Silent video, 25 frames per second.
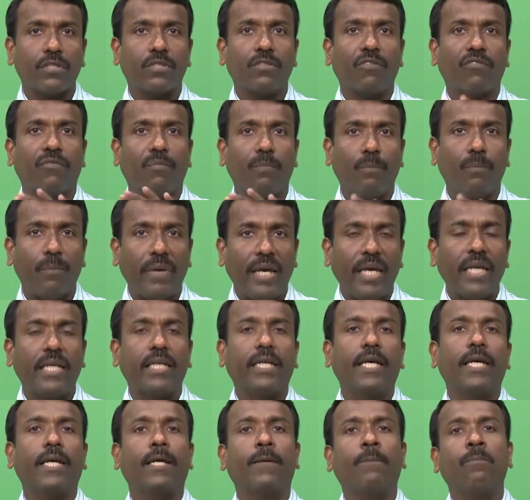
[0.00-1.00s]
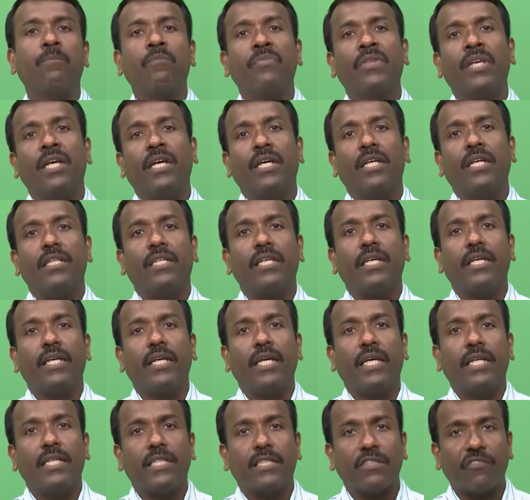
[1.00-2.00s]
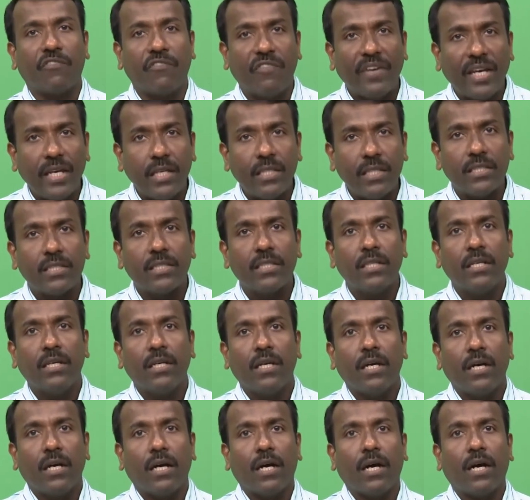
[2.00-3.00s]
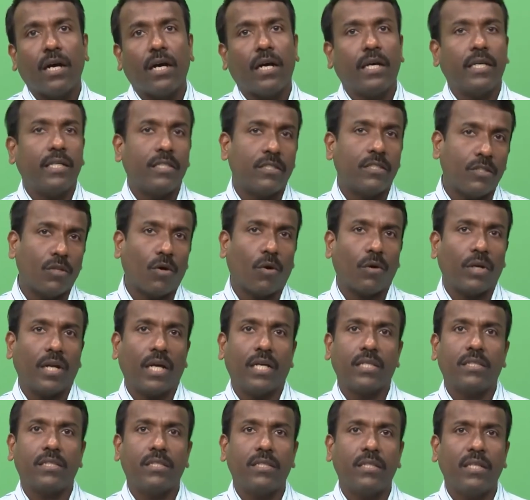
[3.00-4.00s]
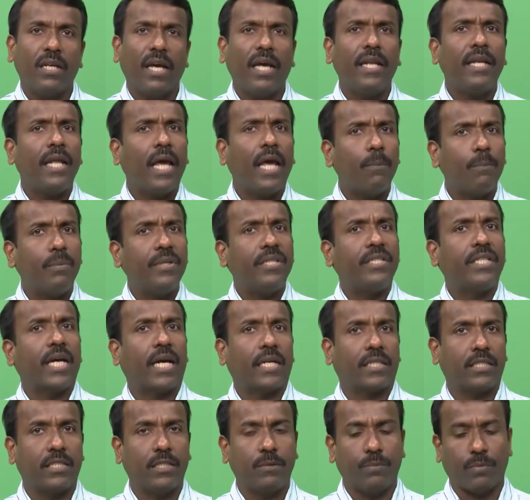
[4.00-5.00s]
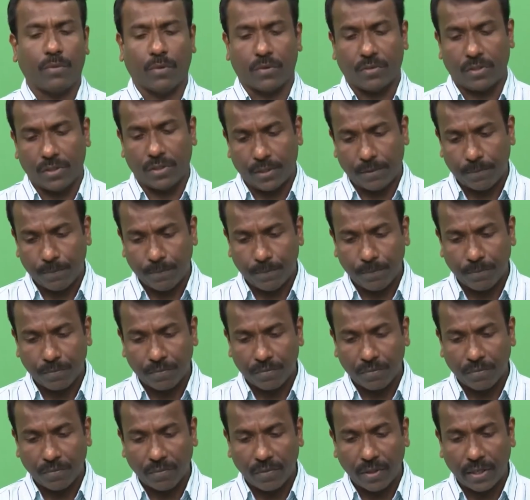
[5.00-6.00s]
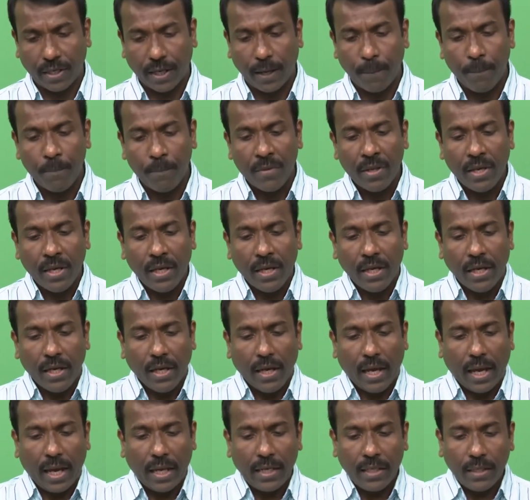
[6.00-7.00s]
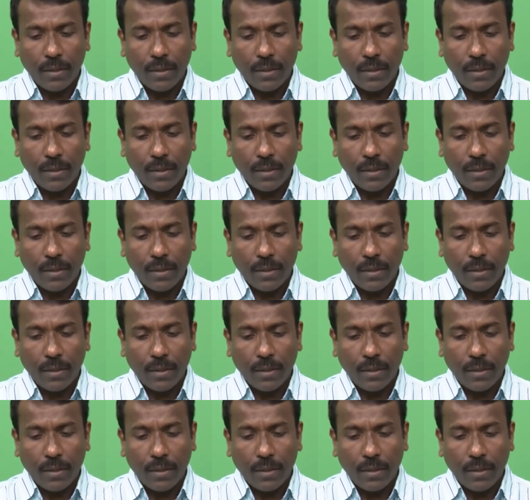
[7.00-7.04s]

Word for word: of making the interface uh, is known as an epitaxy process. Yeah. And